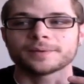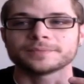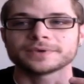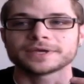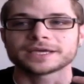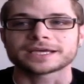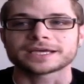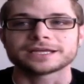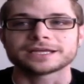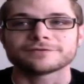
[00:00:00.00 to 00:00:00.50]

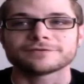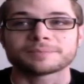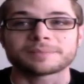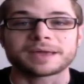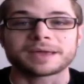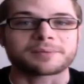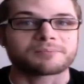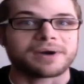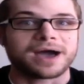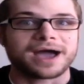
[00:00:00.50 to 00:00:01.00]
it can even
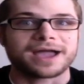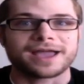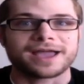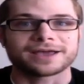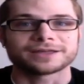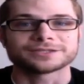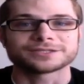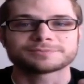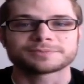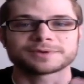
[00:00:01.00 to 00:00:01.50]
make my
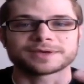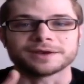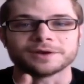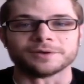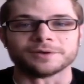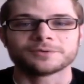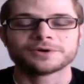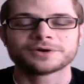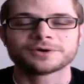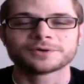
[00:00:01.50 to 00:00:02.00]
head
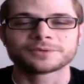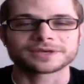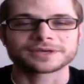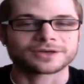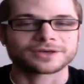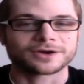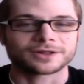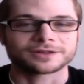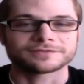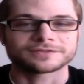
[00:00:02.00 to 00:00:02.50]
spin with
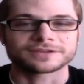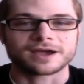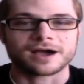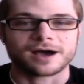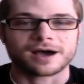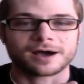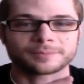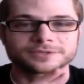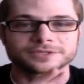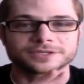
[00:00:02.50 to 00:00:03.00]
all of the
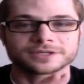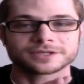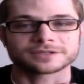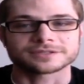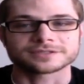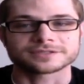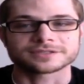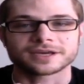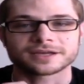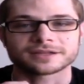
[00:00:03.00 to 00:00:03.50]

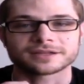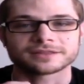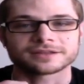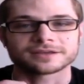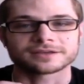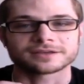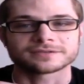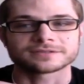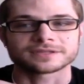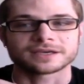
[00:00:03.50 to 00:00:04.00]
options and
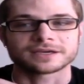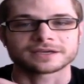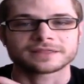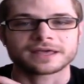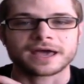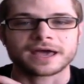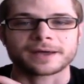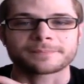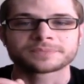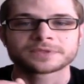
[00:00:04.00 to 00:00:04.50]
things like
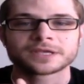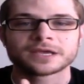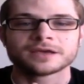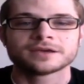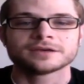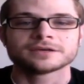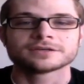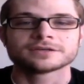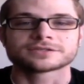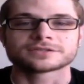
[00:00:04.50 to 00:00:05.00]
that.
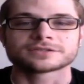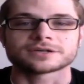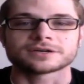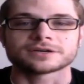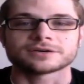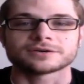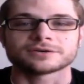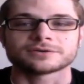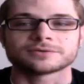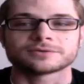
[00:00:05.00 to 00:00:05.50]

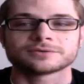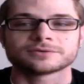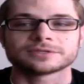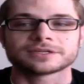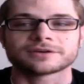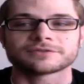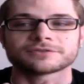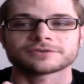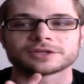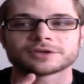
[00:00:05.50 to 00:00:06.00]
So
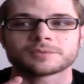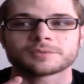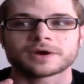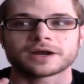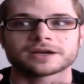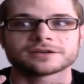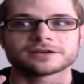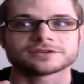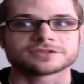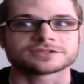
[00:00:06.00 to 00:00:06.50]
definitely
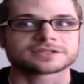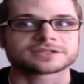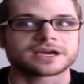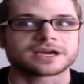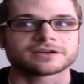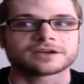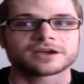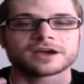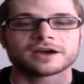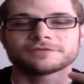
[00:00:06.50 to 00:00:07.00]
wanted to just kind
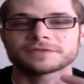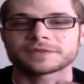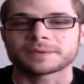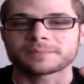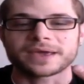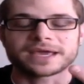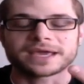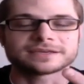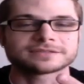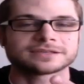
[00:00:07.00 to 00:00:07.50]
of cover the
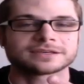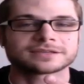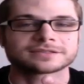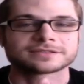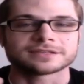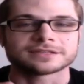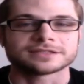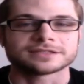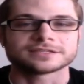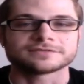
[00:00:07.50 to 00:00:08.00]
basics
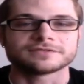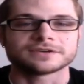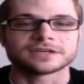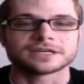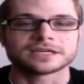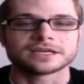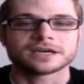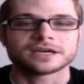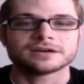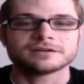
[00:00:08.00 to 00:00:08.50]
in this
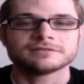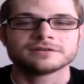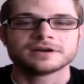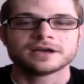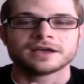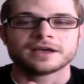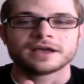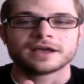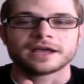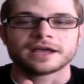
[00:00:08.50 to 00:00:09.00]
video
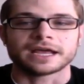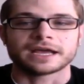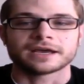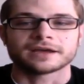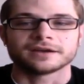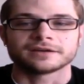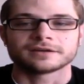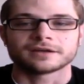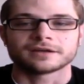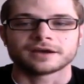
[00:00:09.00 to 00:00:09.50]

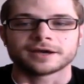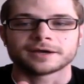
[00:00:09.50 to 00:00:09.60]
and